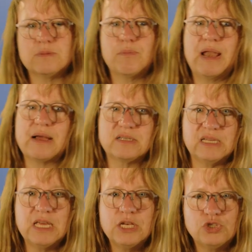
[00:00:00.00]
is plugged
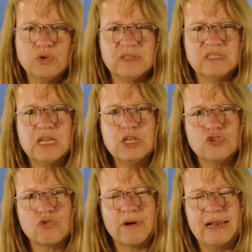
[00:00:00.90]
into this
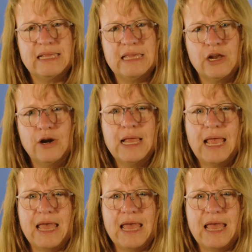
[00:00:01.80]
integral here,